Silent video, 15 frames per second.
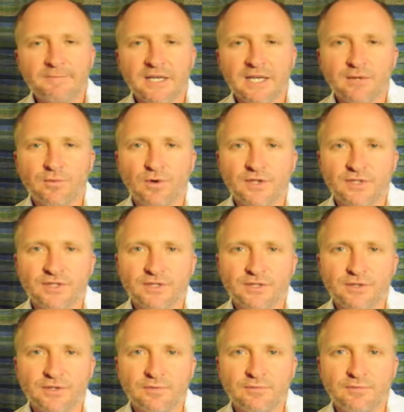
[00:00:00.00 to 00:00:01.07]
It wants
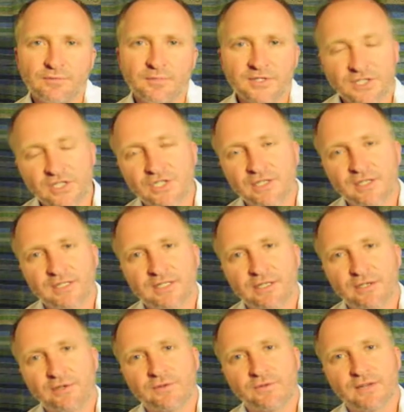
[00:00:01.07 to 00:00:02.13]
to position
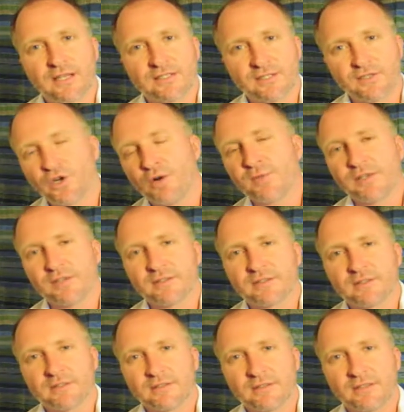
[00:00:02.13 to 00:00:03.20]
itself as the
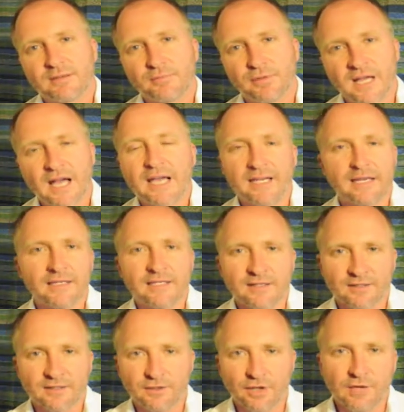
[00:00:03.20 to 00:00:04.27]
dominant player
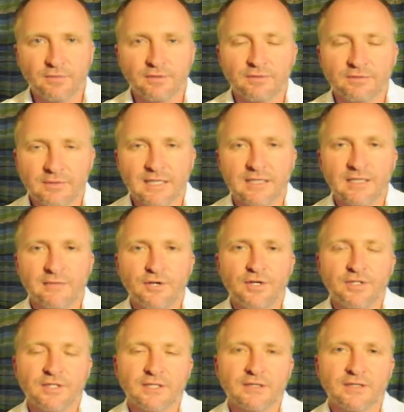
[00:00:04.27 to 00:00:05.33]
in the global and the
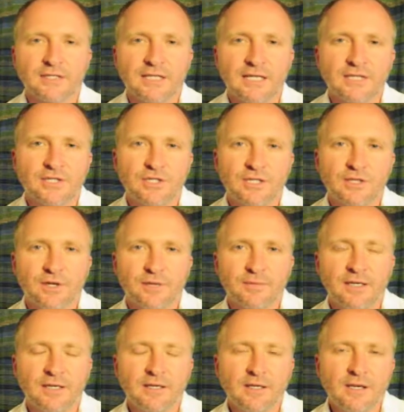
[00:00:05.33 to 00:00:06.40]
emerging clean energy
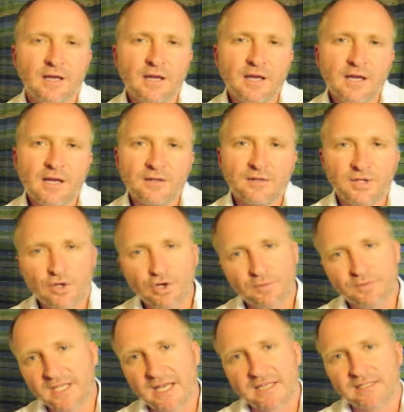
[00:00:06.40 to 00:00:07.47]
economy.
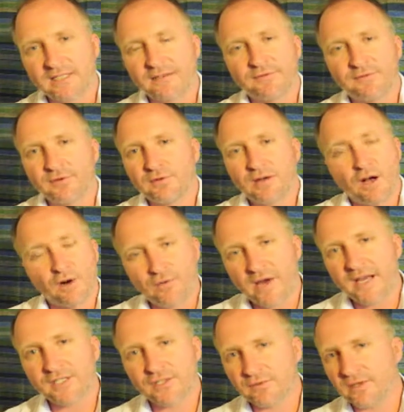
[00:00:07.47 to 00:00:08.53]
Europe's acting for a whole
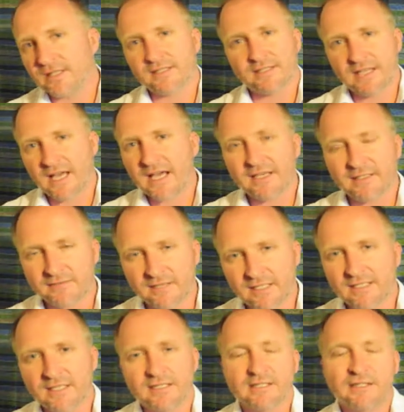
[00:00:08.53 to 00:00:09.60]
range of reasons. A,
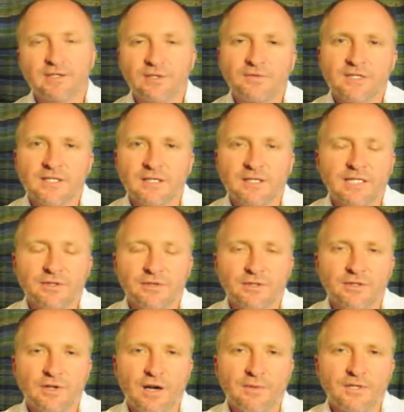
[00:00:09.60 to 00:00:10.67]
it sees itself as a leader
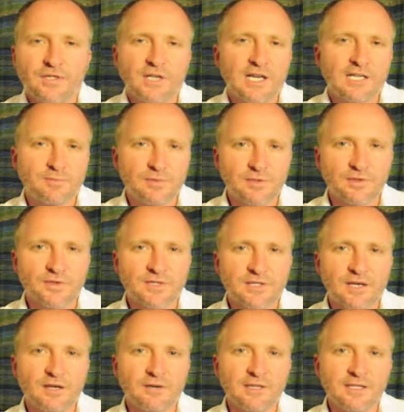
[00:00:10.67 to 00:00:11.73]
on climate change, but
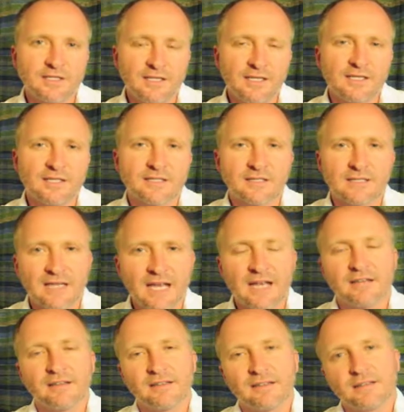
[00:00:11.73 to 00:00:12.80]
also it sees,
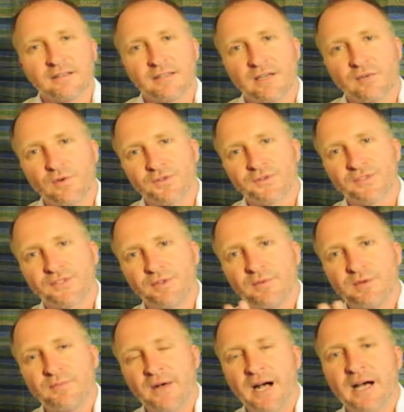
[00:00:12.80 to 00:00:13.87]
again, that it wants
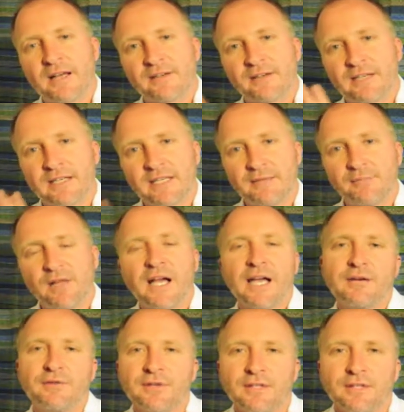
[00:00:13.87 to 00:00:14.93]
to be part and a key
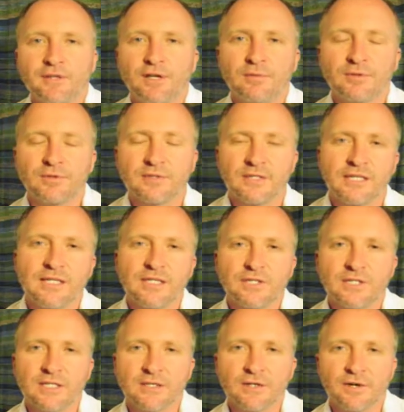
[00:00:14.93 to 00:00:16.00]
player in the global clean
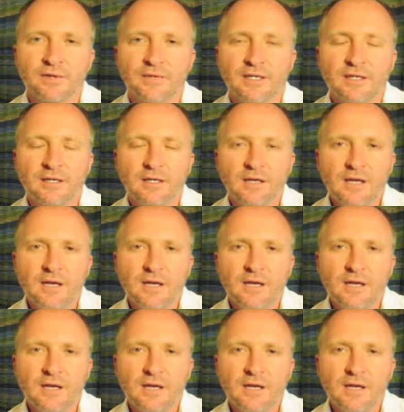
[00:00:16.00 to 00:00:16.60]
energy economy.